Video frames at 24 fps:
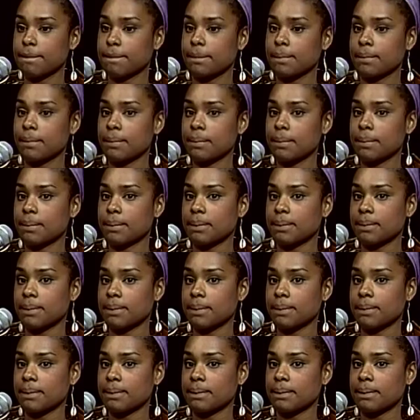
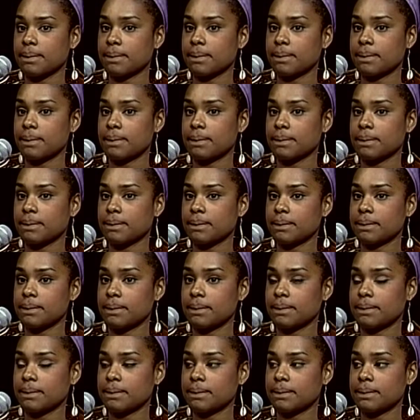
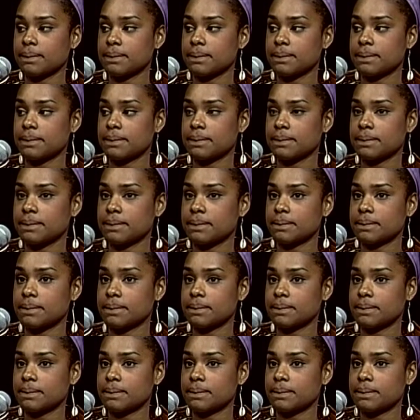No one is speaking in this clip.